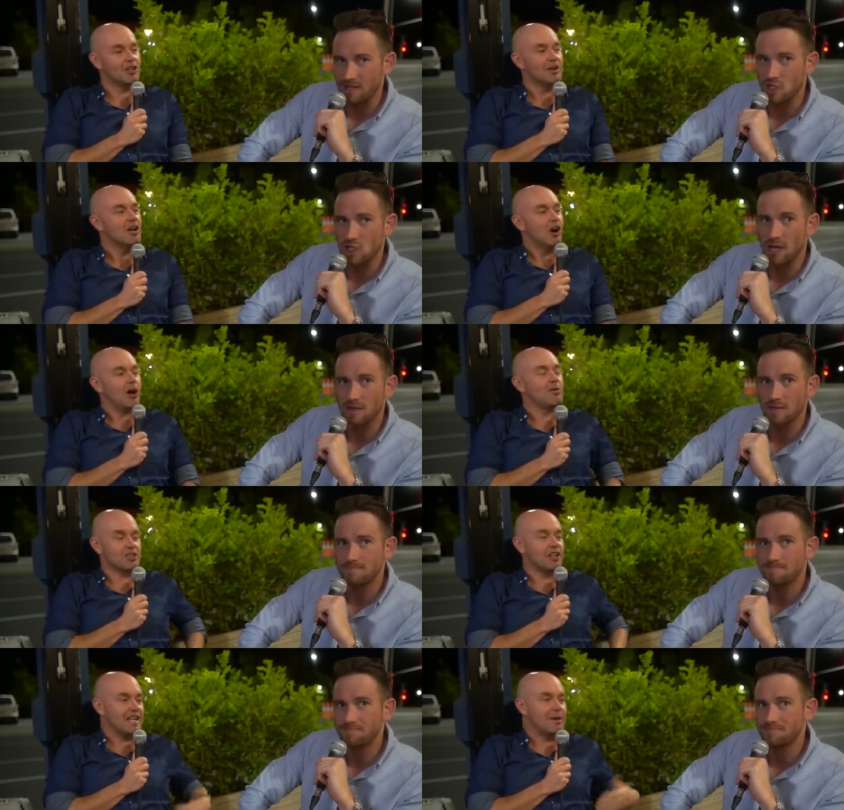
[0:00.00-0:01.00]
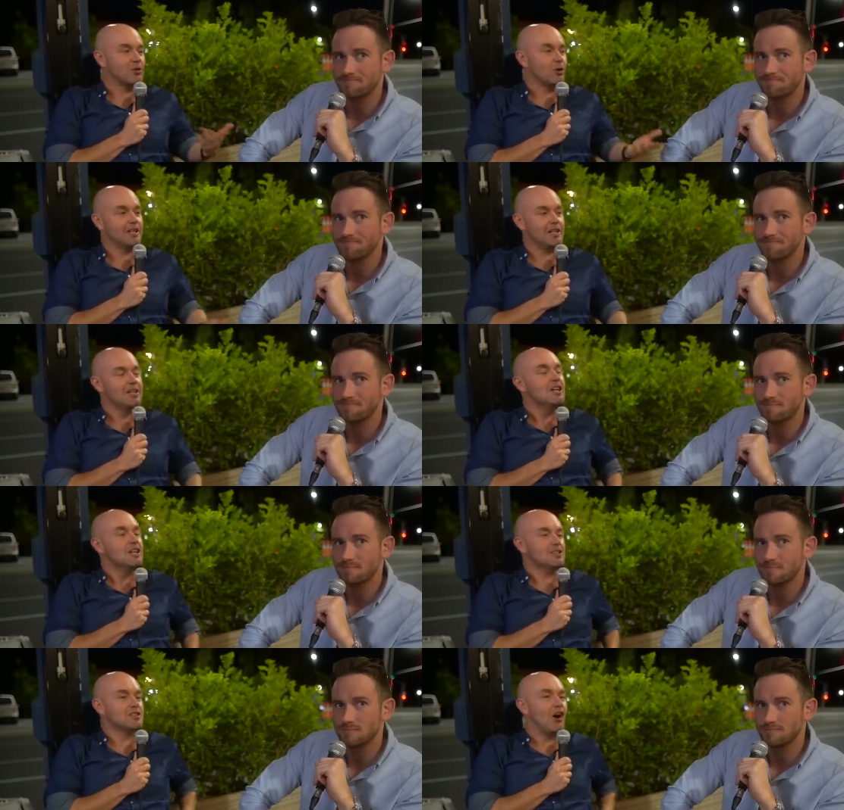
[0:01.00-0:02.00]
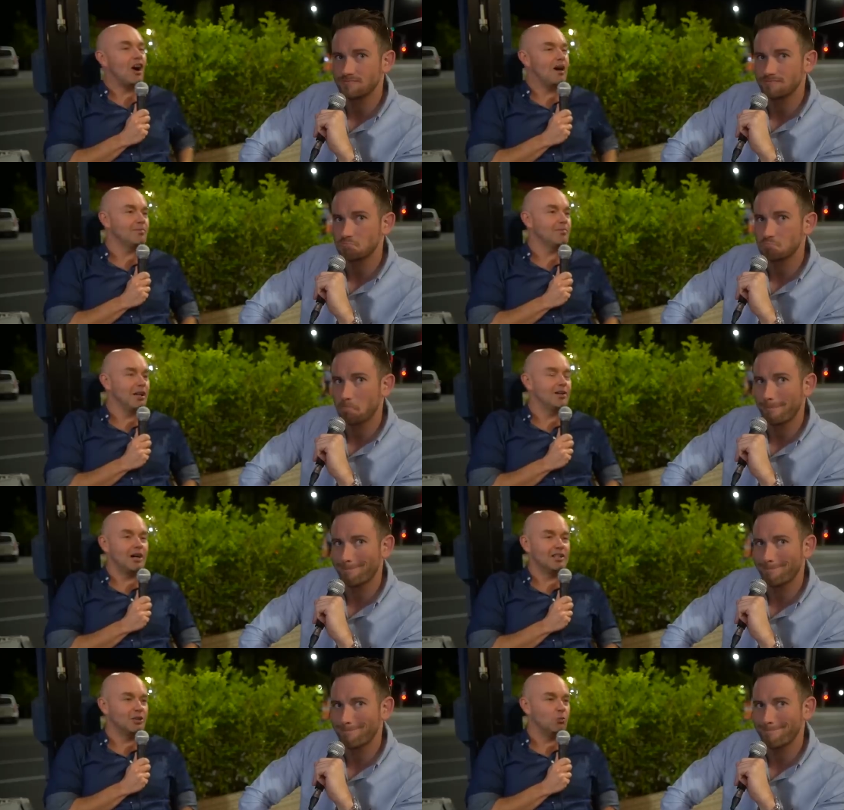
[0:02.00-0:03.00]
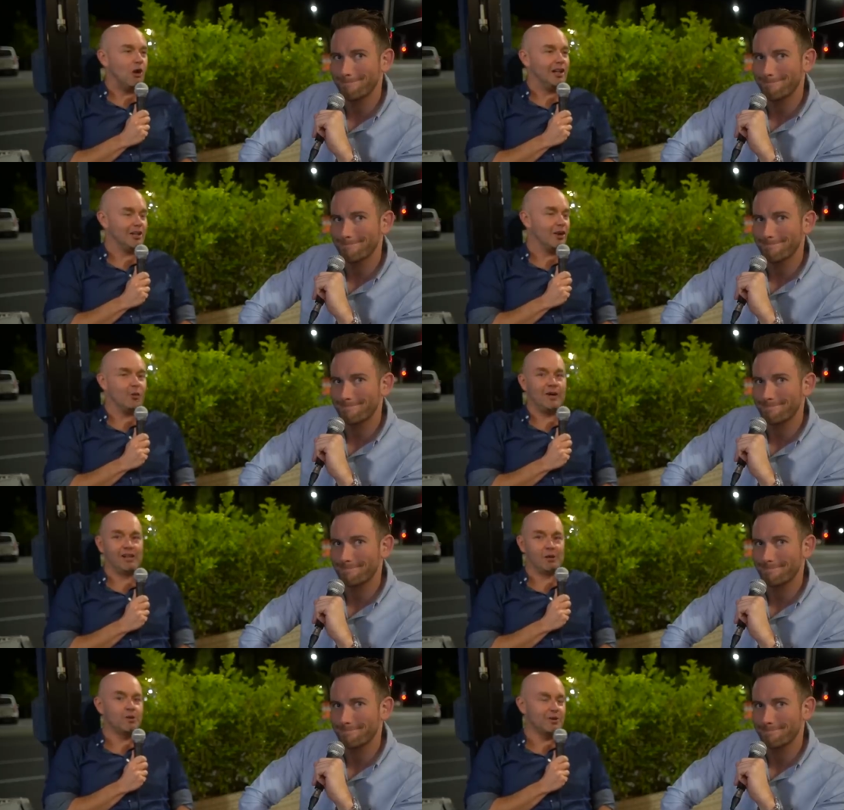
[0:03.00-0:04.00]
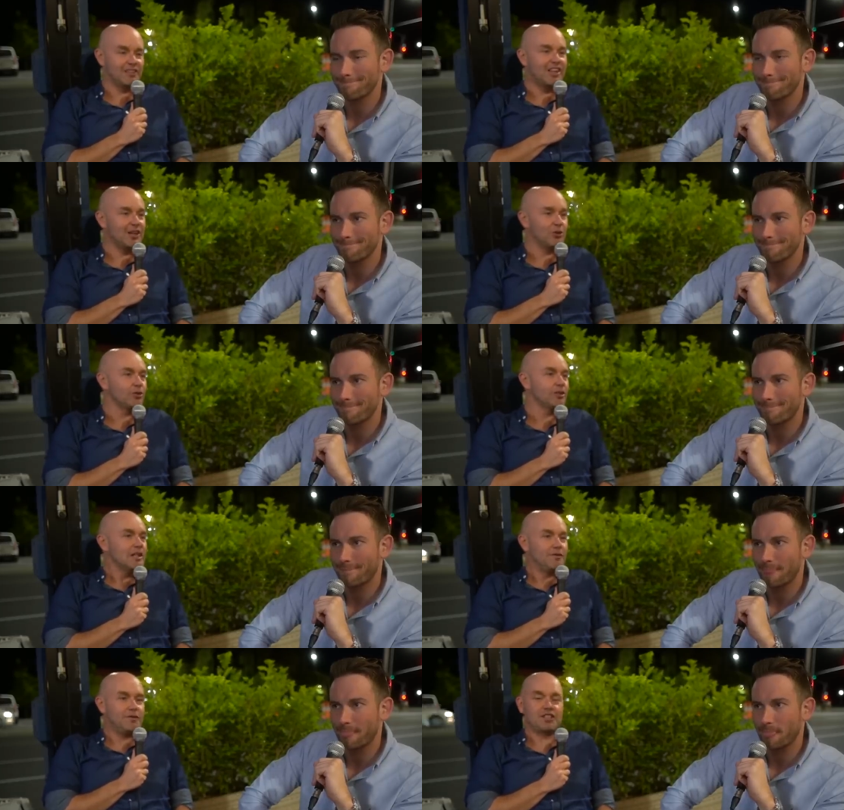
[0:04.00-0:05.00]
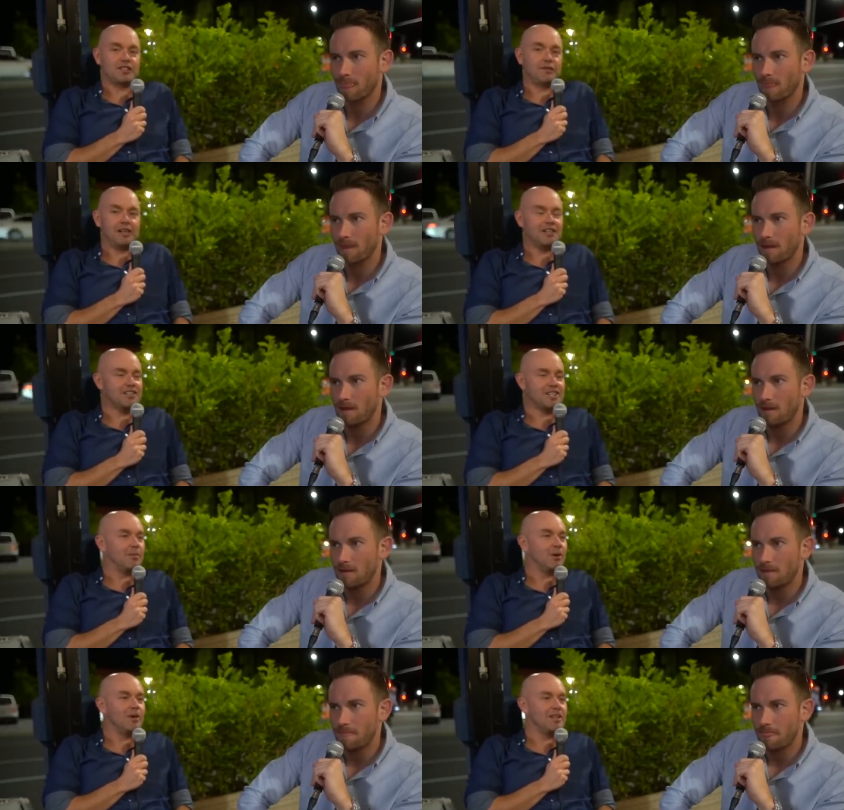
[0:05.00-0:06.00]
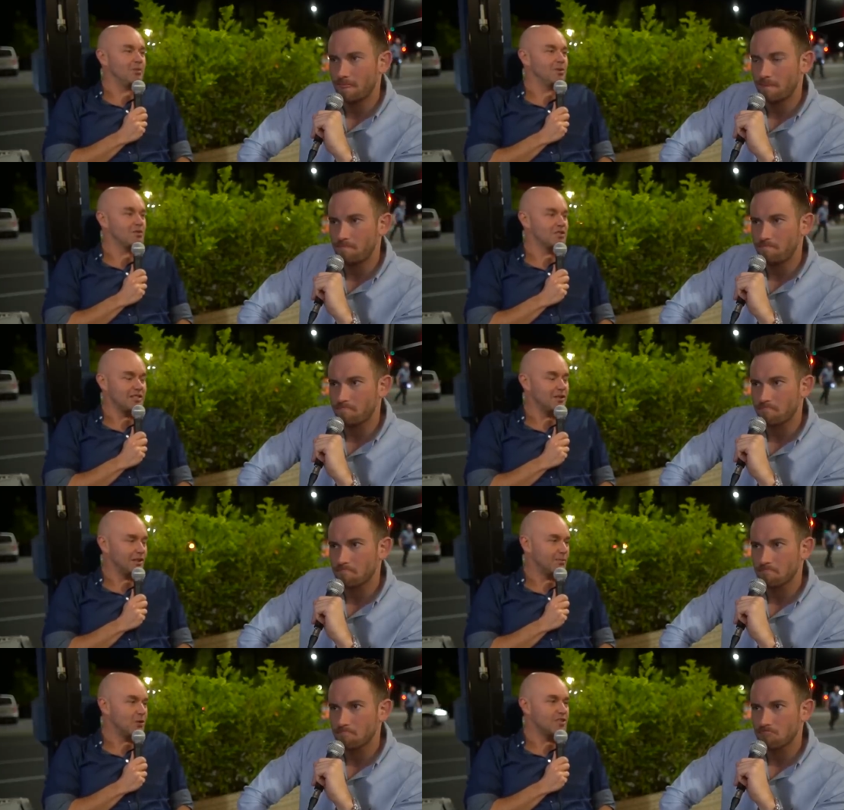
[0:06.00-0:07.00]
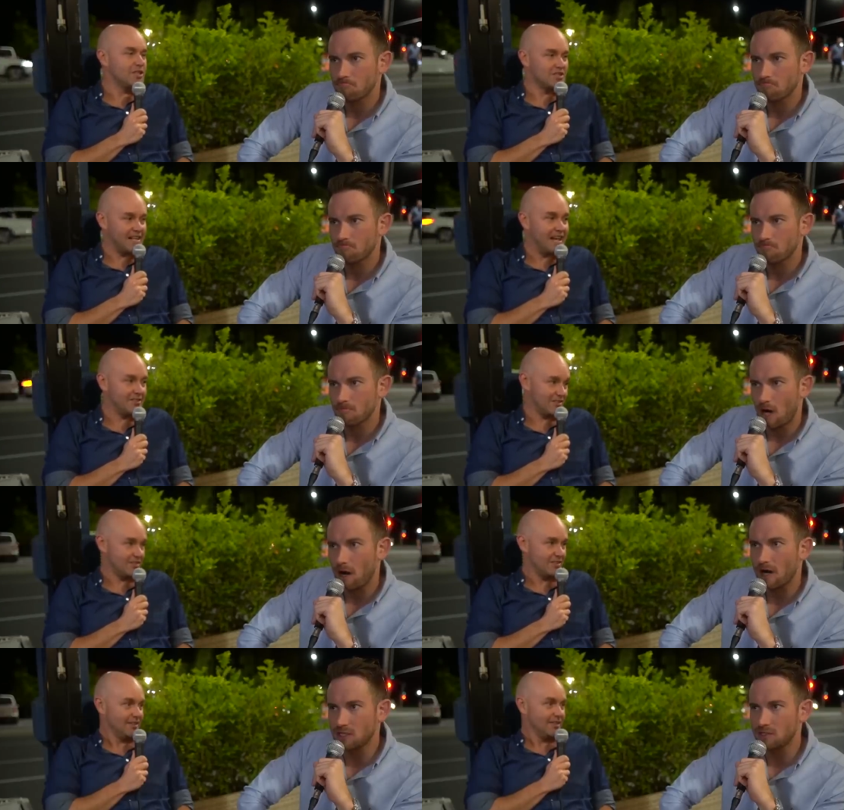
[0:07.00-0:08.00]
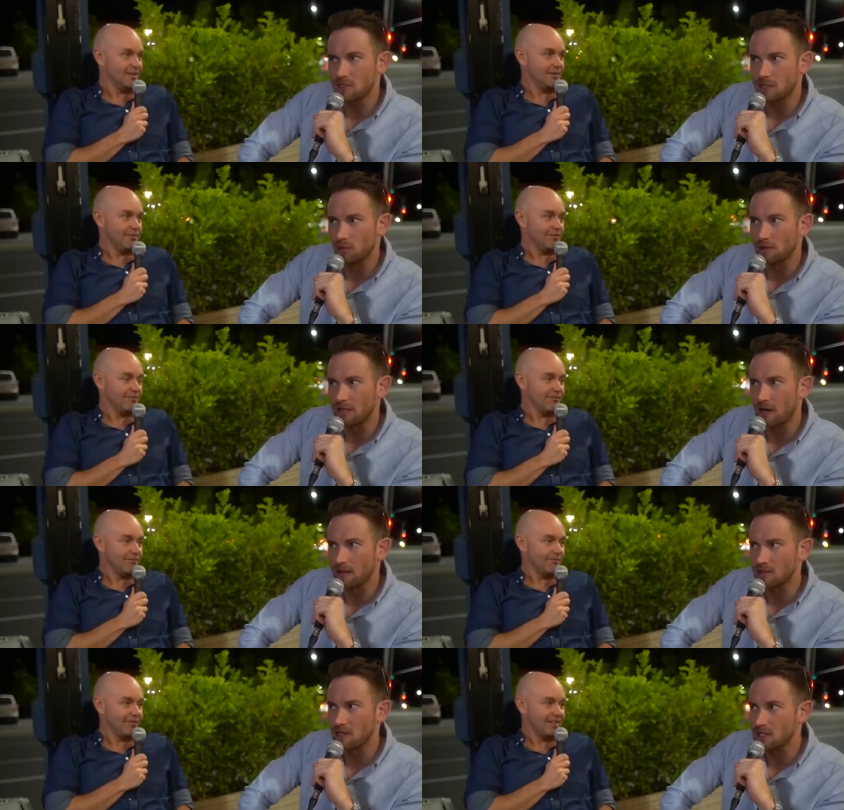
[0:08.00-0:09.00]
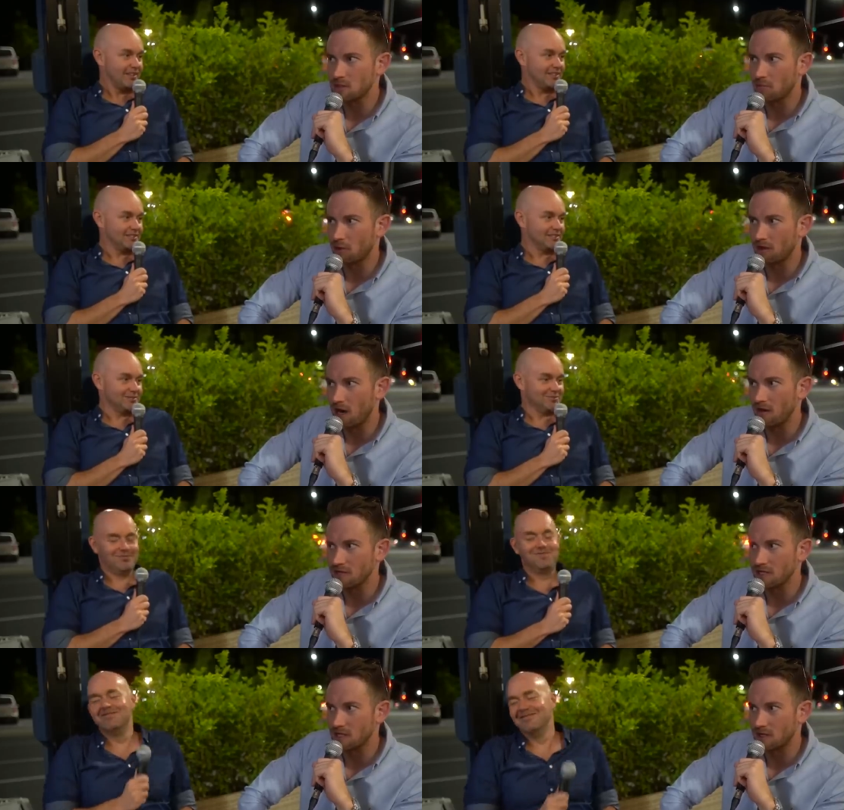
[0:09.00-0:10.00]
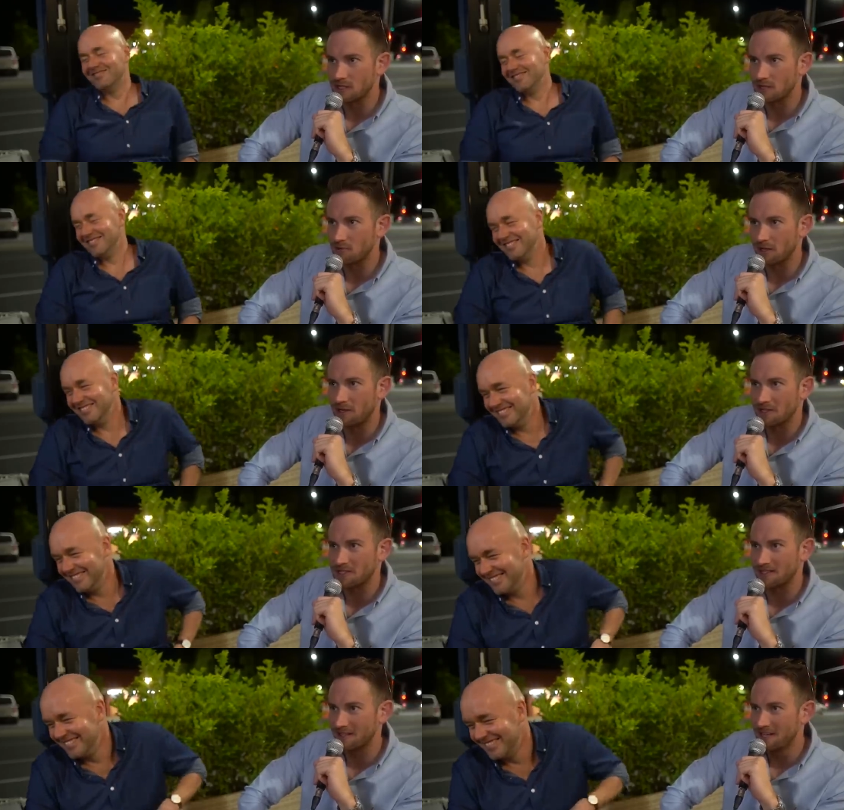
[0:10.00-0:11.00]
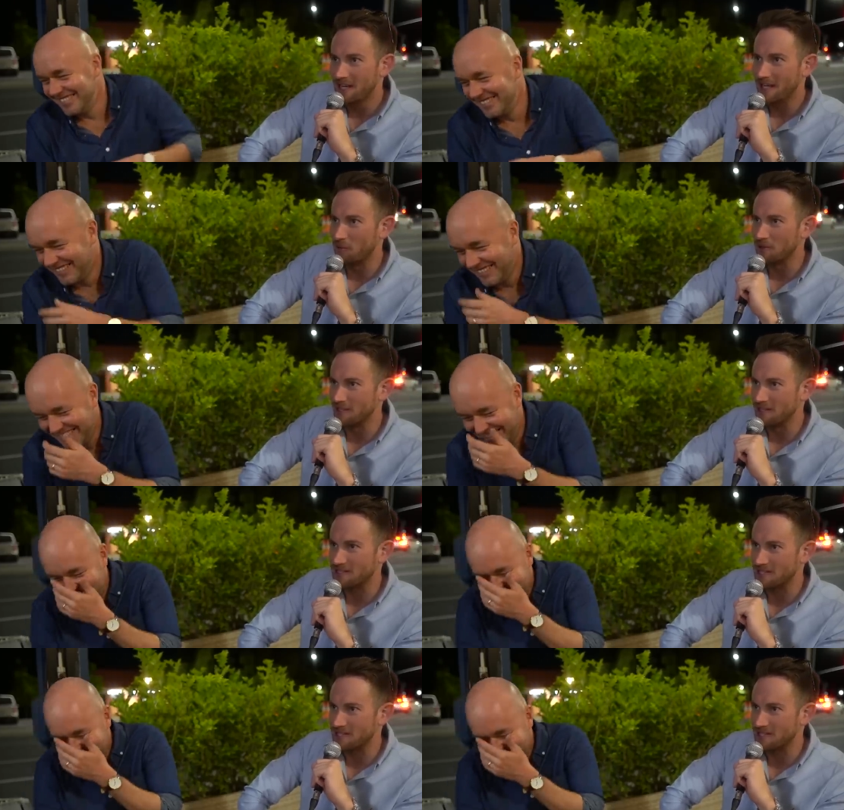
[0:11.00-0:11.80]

Speaker 1: time. Junk. I'm just gonna keep talking here. There's a time a, a, little while ago where like we would have killed for just a fucking summer
Speaker 2: where someone was like boosting stats. I actually did kill a young Indonesian boy over this, and I didn't realize that it wouldn't lead